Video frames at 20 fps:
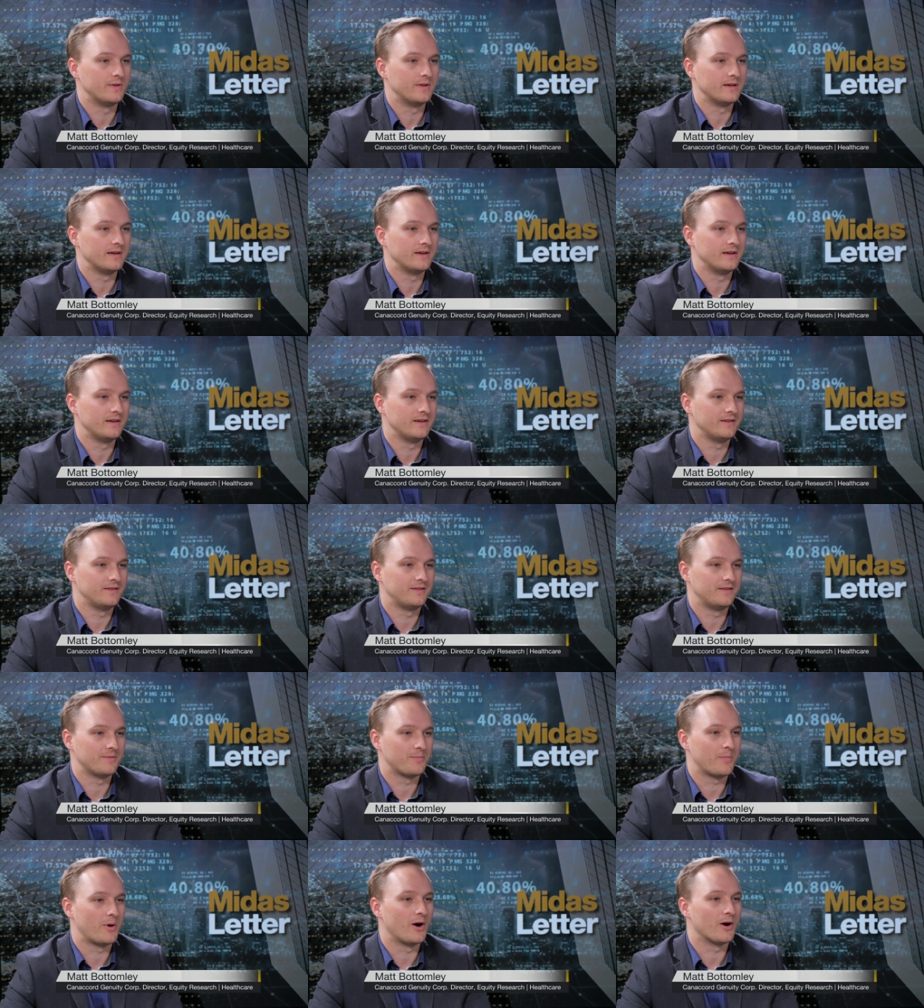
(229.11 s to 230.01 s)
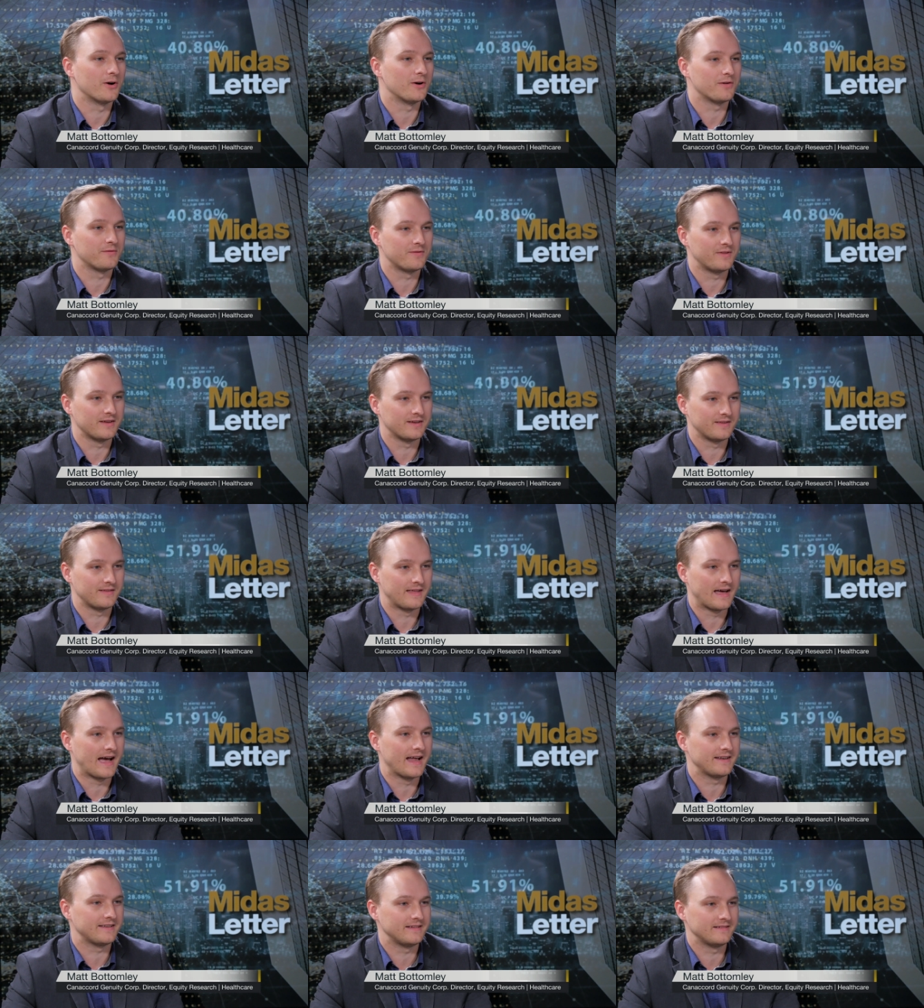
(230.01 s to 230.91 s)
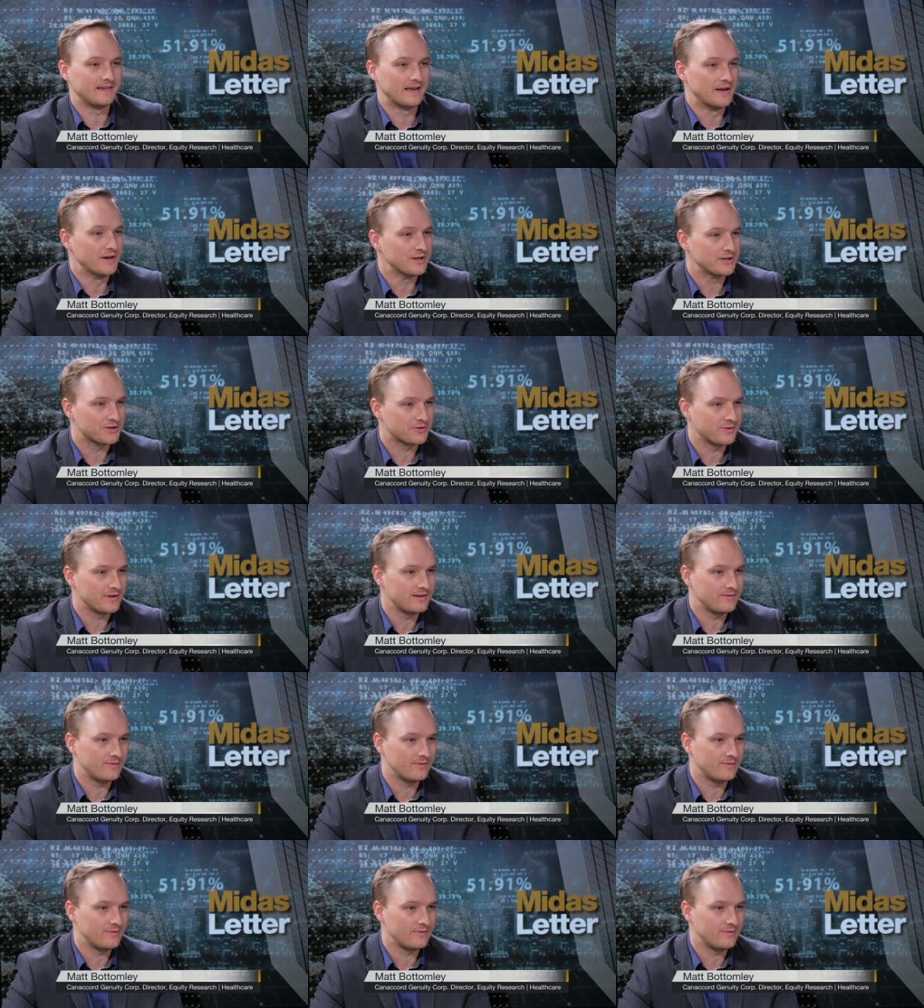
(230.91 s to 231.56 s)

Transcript: the part of that industry,